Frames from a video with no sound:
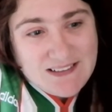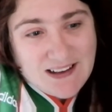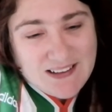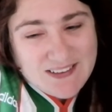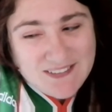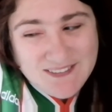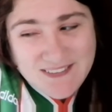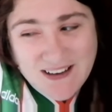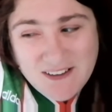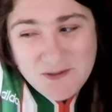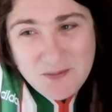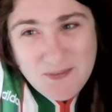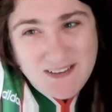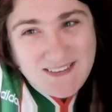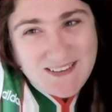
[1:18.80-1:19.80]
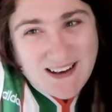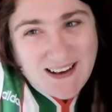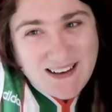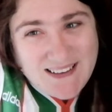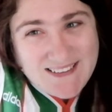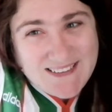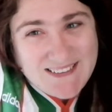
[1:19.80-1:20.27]
yeah, sometimes
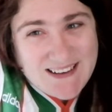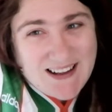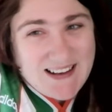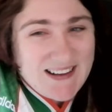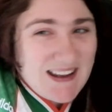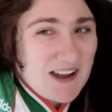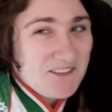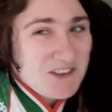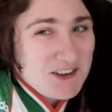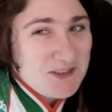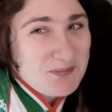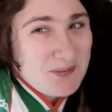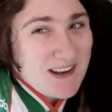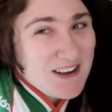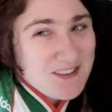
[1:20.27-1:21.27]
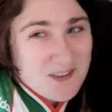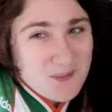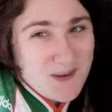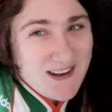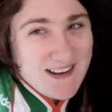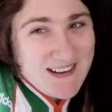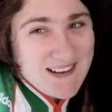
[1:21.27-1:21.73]
midnight and Ali have to speak for
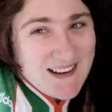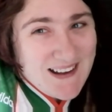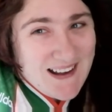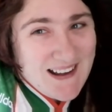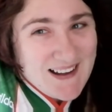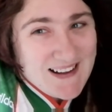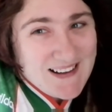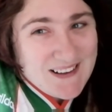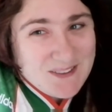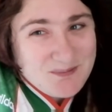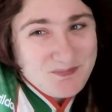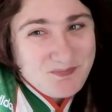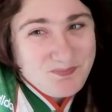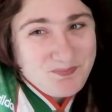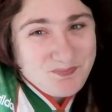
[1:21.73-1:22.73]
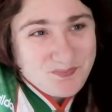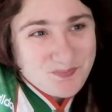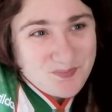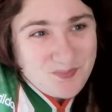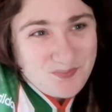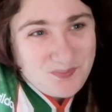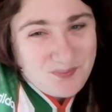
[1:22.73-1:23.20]
me. And
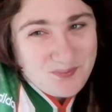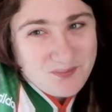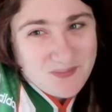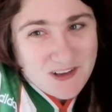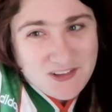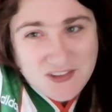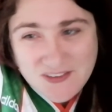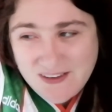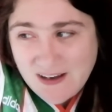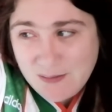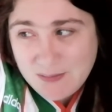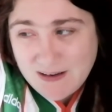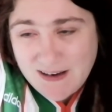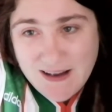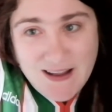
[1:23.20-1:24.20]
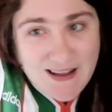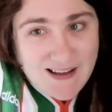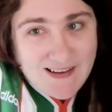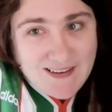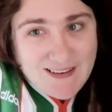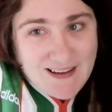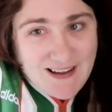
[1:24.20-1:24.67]
sometimes, like,
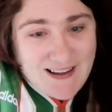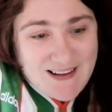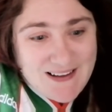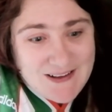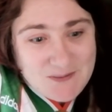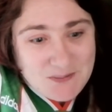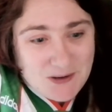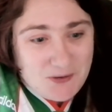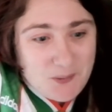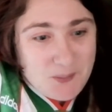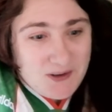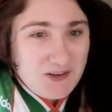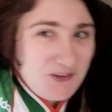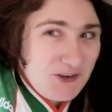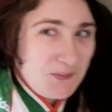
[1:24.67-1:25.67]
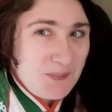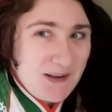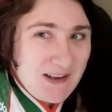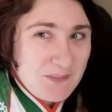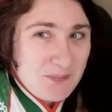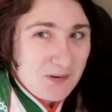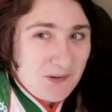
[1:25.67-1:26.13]
if I meet new
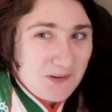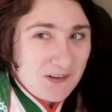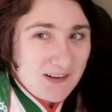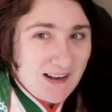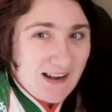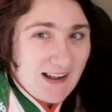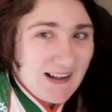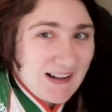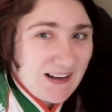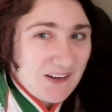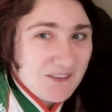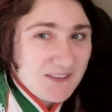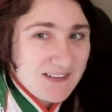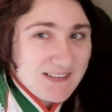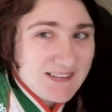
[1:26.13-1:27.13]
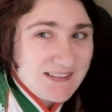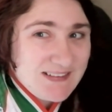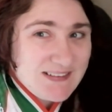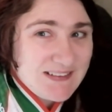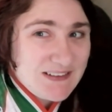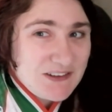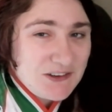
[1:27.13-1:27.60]
people, I'll
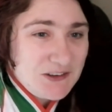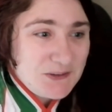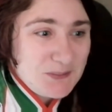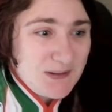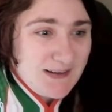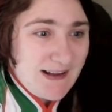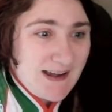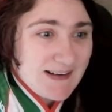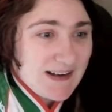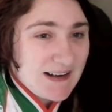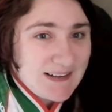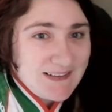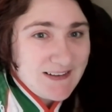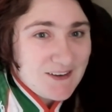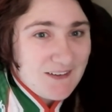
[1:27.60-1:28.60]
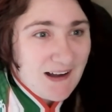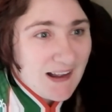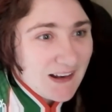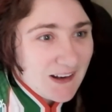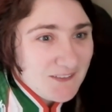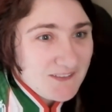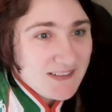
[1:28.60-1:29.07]
always, who midnight and Ali know,
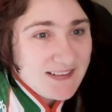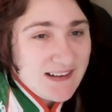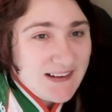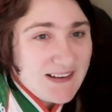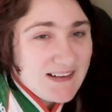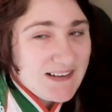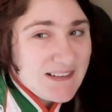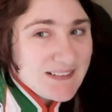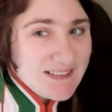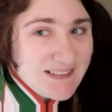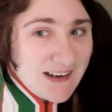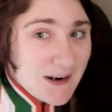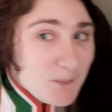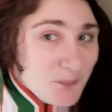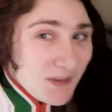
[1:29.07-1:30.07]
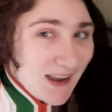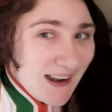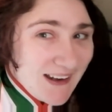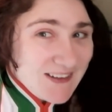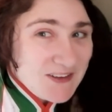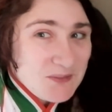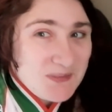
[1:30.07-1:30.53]
I'll always stand
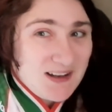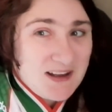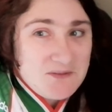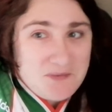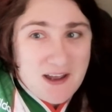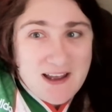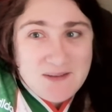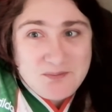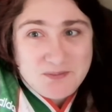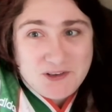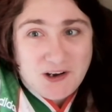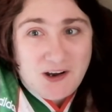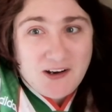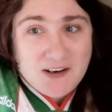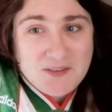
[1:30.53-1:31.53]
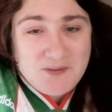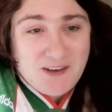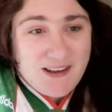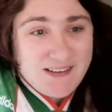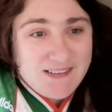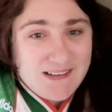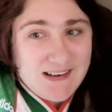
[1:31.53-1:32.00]
behind them and let them talk, and
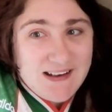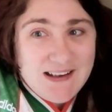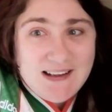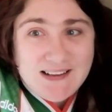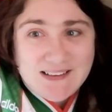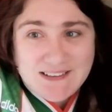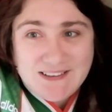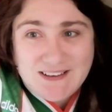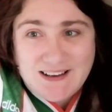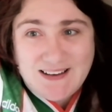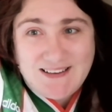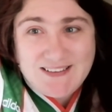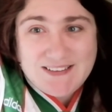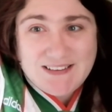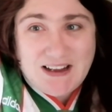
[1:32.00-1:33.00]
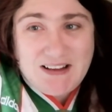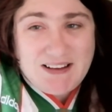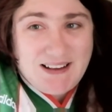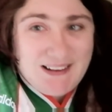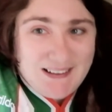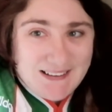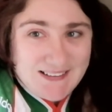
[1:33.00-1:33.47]
then, you know, it just
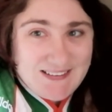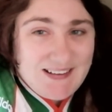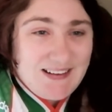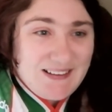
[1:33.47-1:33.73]
kind of like,